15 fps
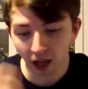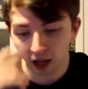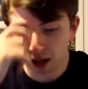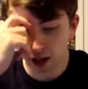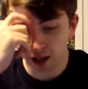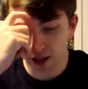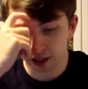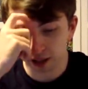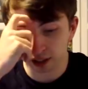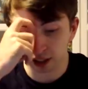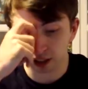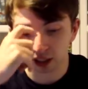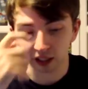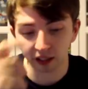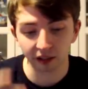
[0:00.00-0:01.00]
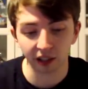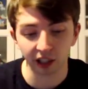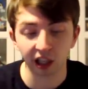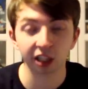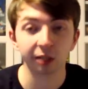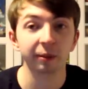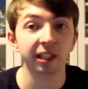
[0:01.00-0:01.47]
Uh, like the, the
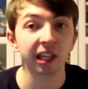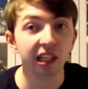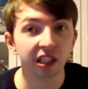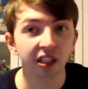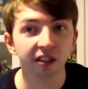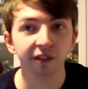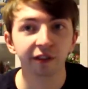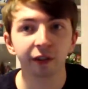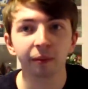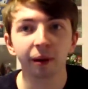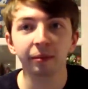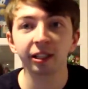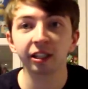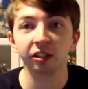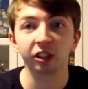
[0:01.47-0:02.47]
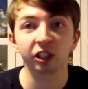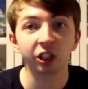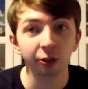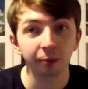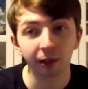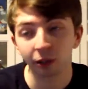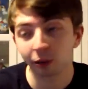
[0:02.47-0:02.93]
customization for the mermaids looks
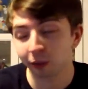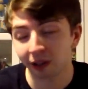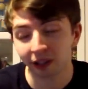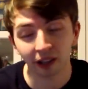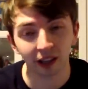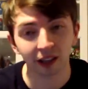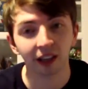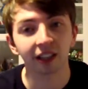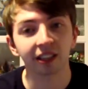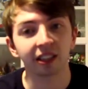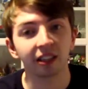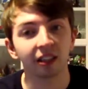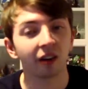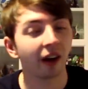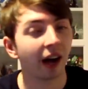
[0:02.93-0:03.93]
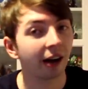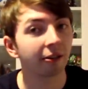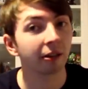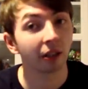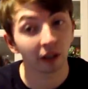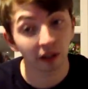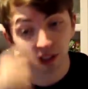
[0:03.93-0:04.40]
super cool. I, I liked a lot how
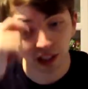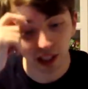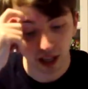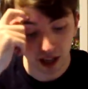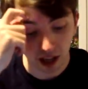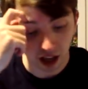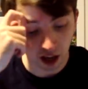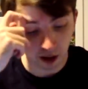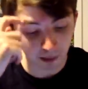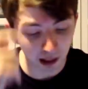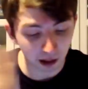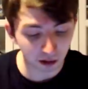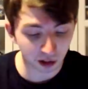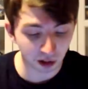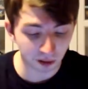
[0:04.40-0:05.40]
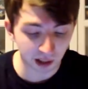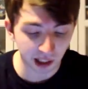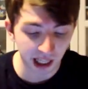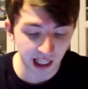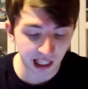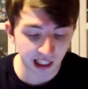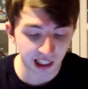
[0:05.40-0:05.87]
it looked. Um, they also
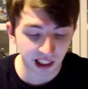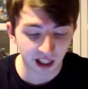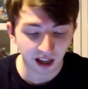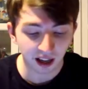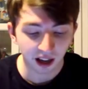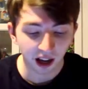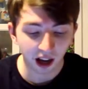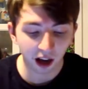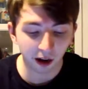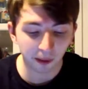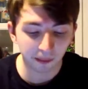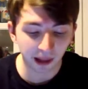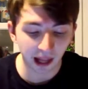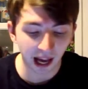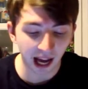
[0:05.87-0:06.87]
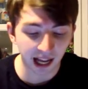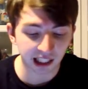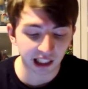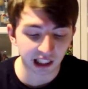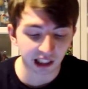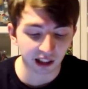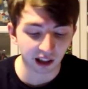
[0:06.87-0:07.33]
teased um, they're
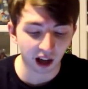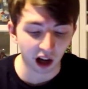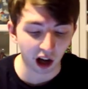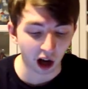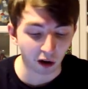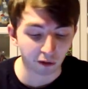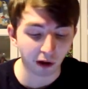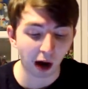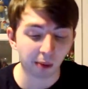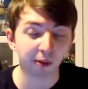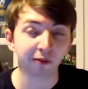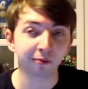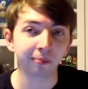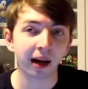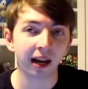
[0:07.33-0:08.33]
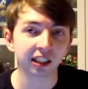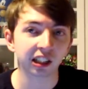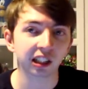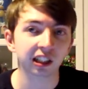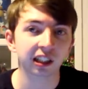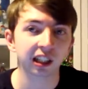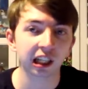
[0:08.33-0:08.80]
adding uh, a Realm of
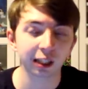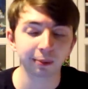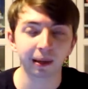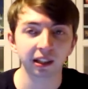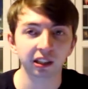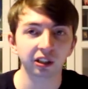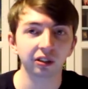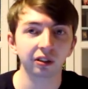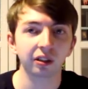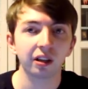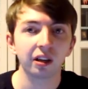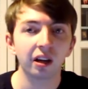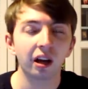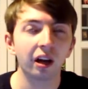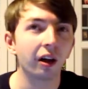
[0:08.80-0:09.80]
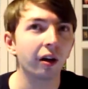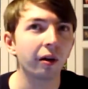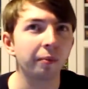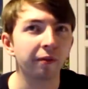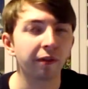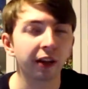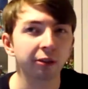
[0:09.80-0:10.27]
Magic expansion
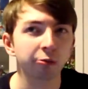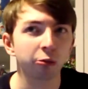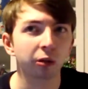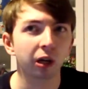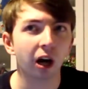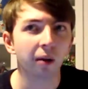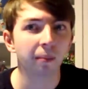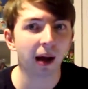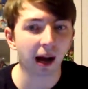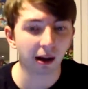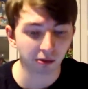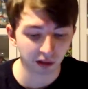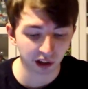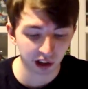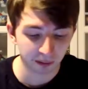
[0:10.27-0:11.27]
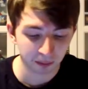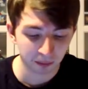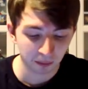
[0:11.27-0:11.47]
um, that will come out